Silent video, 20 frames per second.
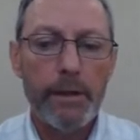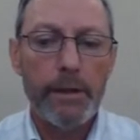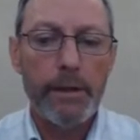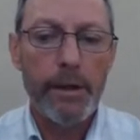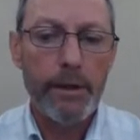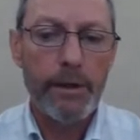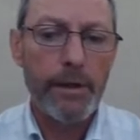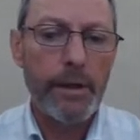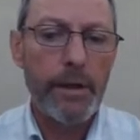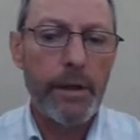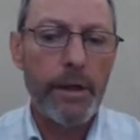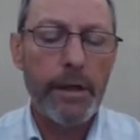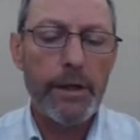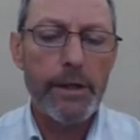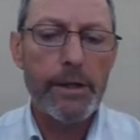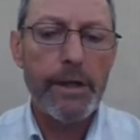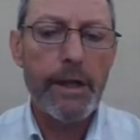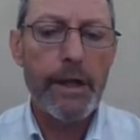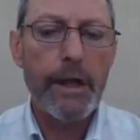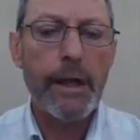turn of the
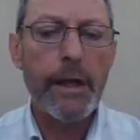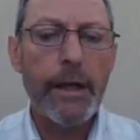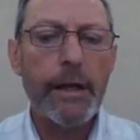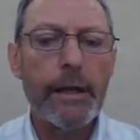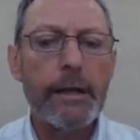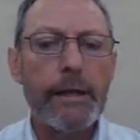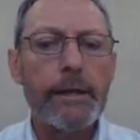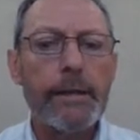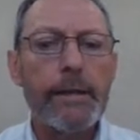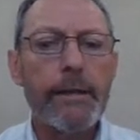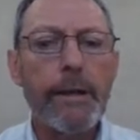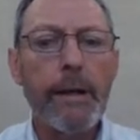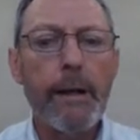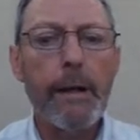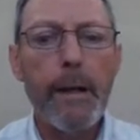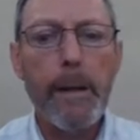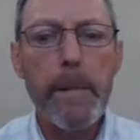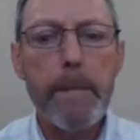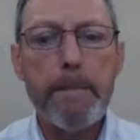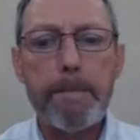last decade
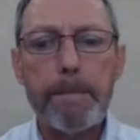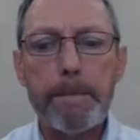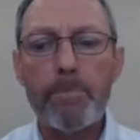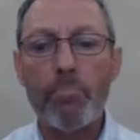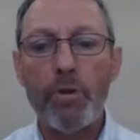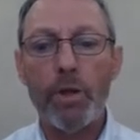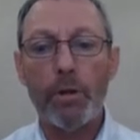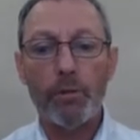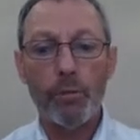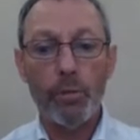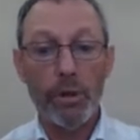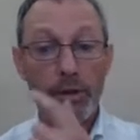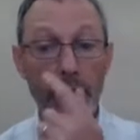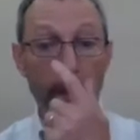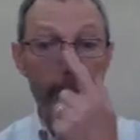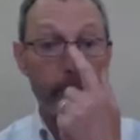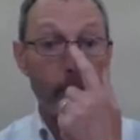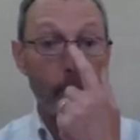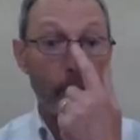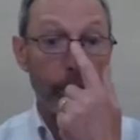um, were
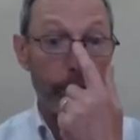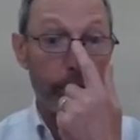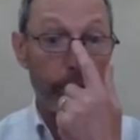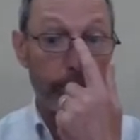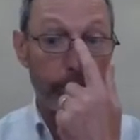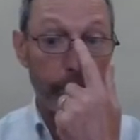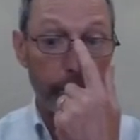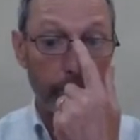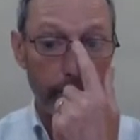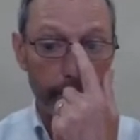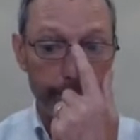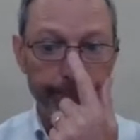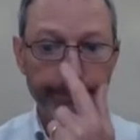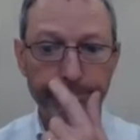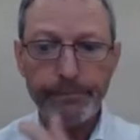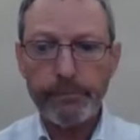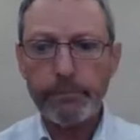unmortgageable,